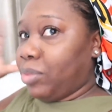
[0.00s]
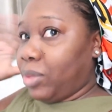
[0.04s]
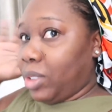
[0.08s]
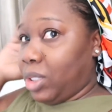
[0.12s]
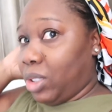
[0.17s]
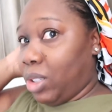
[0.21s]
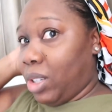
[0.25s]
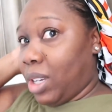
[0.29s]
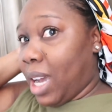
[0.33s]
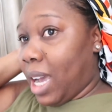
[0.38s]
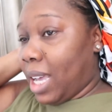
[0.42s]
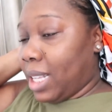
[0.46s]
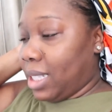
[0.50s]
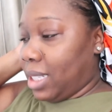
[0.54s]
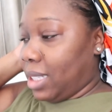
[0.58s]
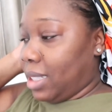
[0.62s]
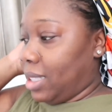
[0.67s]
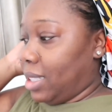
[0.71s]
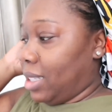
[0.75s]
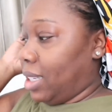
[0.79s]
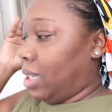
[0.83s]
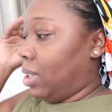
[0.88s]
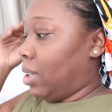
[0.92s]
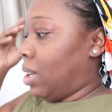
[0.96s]
As you guys
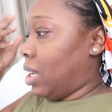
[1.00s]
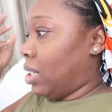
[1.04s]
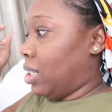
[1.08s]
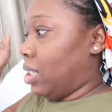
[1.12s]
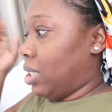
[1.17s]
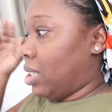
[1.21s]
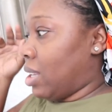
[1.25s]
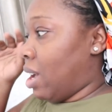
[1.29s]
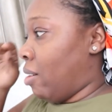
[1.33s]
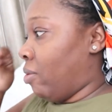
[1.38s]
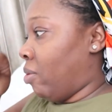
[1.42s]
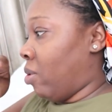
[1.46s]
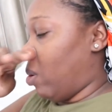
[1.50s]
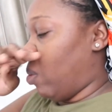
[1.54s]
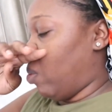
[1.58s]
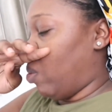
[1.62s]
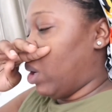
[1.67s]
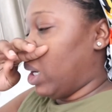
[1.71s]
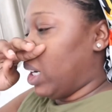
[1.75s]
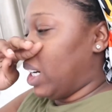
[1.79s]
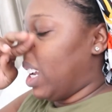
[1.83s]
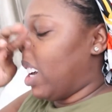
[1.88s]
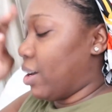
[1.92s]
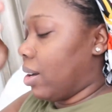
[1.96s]
can see, I just have on
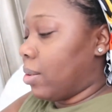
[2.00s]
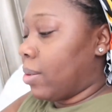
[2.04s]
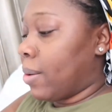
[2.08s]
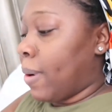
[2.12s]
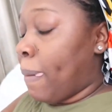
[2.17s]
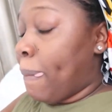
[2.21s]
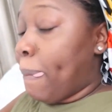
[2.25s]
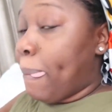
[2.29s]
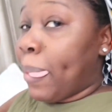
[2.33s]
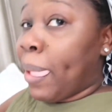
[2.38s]
one now.